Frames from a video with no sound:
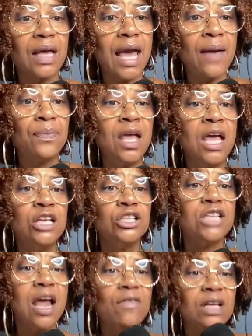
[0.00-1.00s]
Okay?
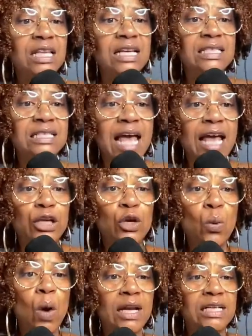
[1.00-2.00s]
Cheryl Lee said,
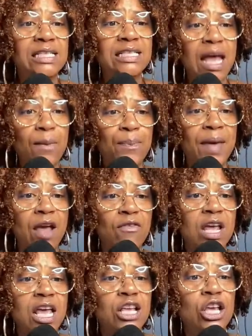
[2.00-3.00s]
you want a step
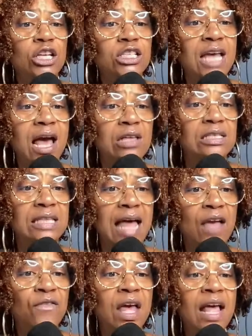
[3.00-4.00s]
parent in your child's
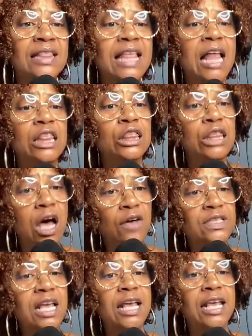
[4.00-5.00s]
life that
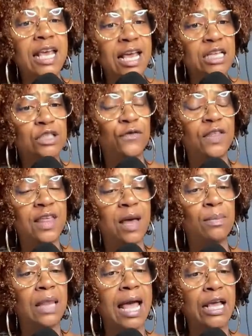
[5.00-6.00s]
loves and cares for
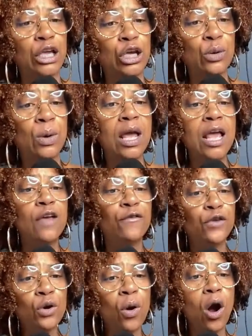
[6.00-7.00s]
them like you.
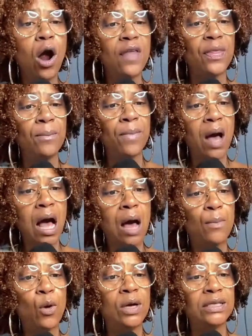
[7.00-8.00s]
If you are the
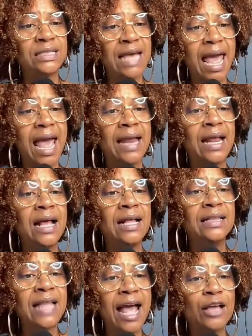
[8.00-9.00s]
mom or dad
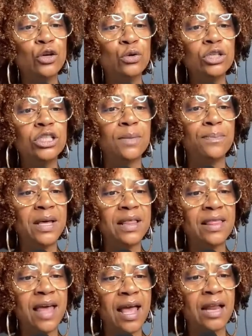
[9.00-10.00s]
that you should be,
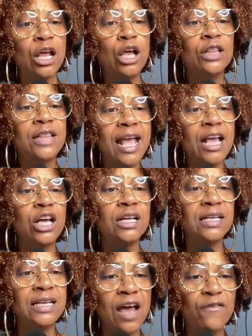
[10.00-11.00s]
then they
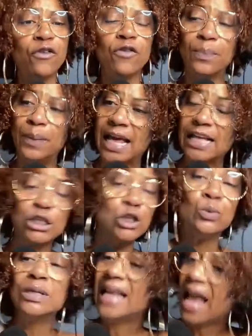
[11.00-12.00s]
could never replace
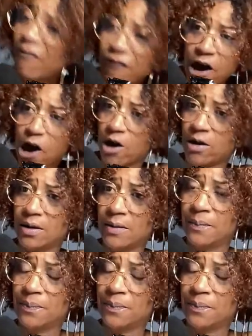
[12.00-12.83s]
you. Never.